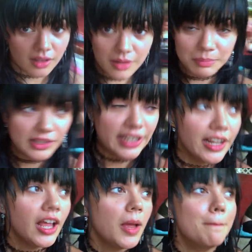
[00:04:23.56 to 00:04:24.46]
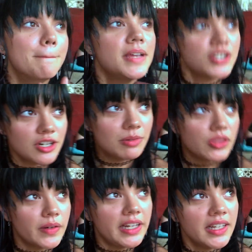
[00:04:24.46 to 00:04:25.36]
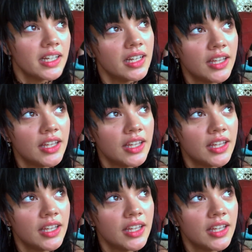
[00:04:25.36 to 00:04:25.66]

Complete. Mission number three,